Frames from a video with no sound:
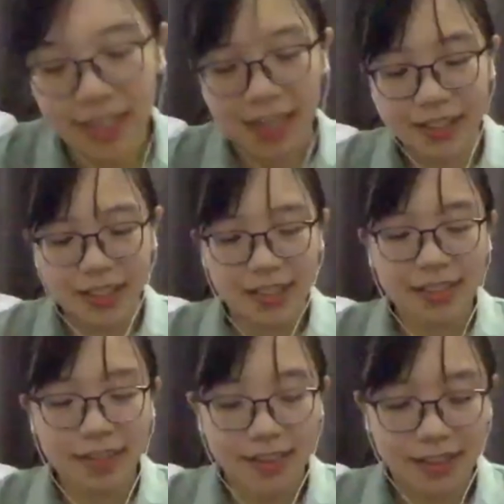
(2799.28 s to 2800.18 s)
I
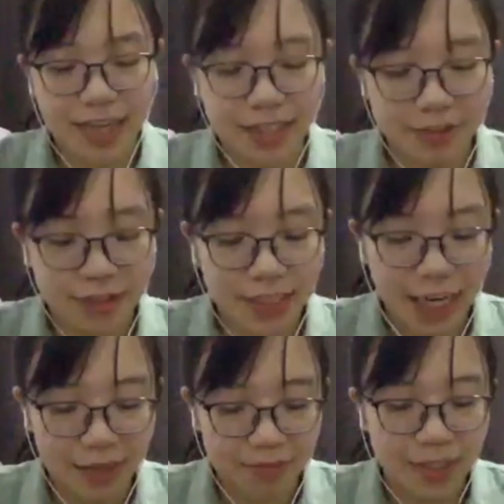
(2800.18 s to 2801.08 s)
think the dietary
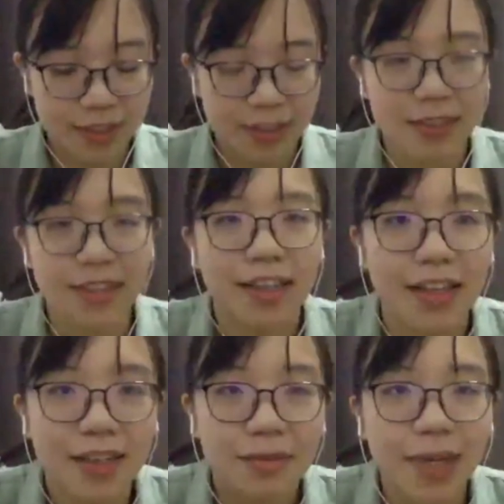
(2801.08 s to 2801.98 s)
habits,
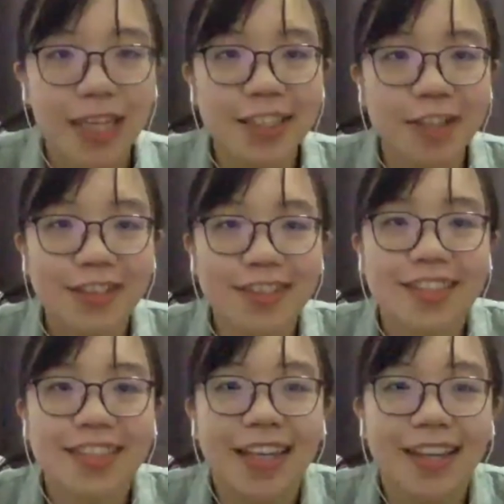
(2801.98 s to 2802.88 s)
but it's not
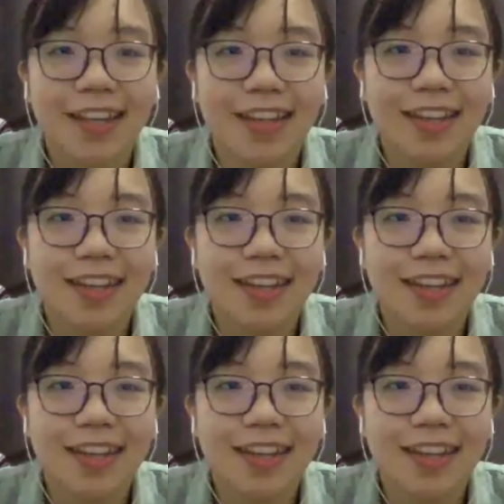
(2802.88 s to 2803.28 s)
just like